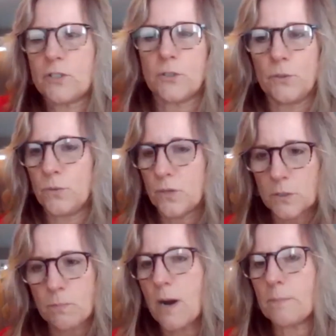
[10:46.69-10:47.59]
to
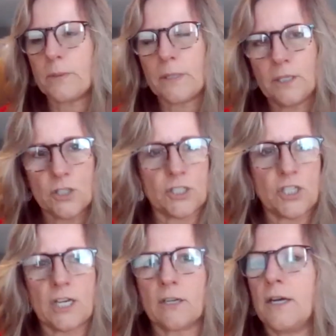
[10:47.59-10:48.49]
this property and just
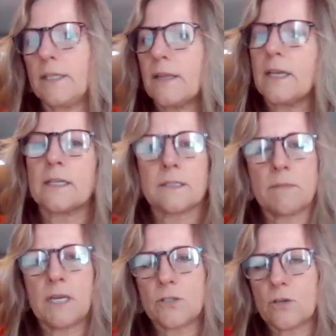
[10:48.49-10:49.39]
check on things and
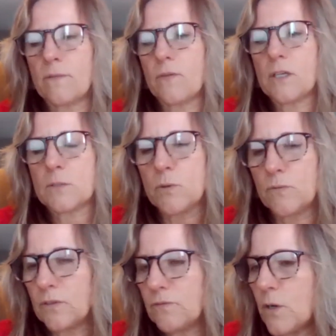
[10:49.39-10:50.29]
make sure everything's
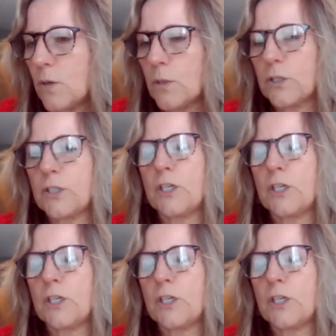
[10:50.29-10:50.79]
moving forward,